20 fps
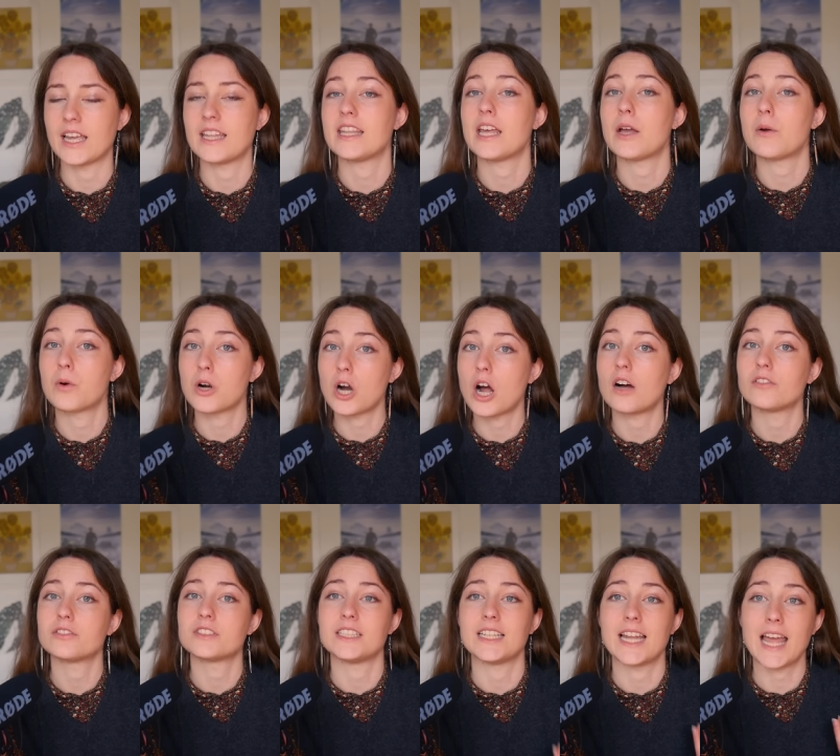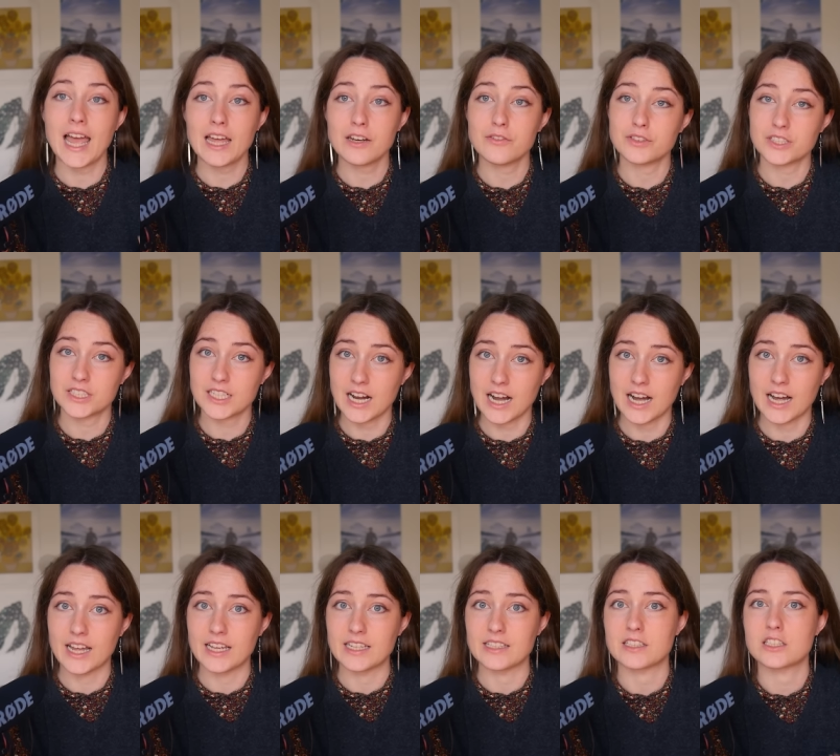And they were often
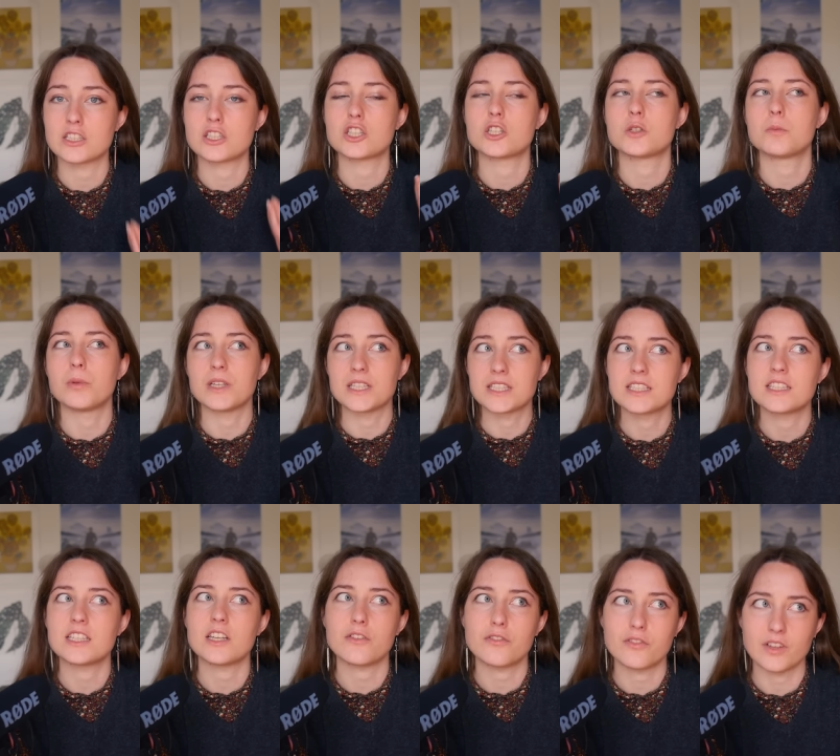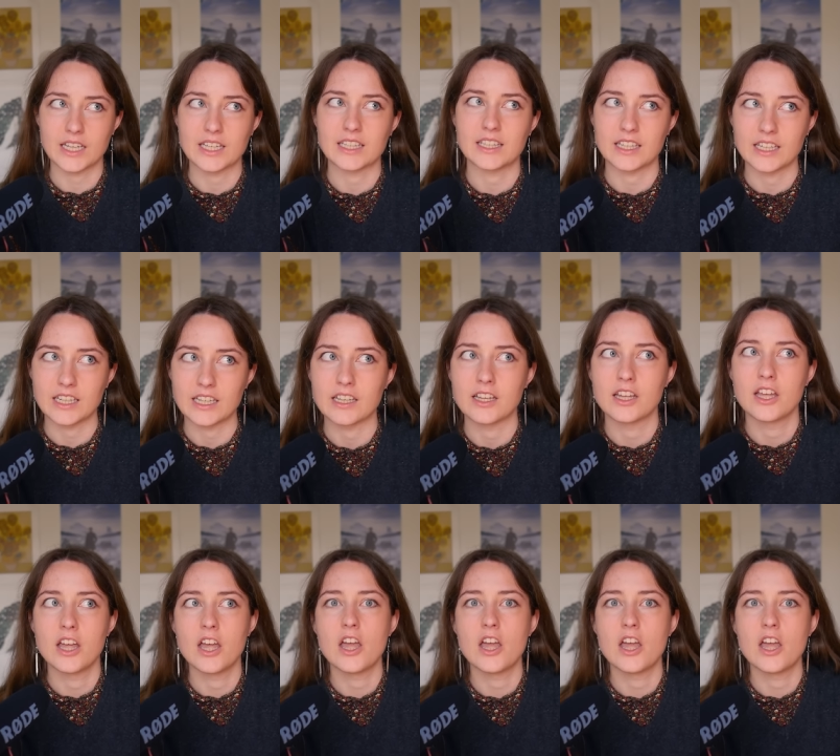advertised specifically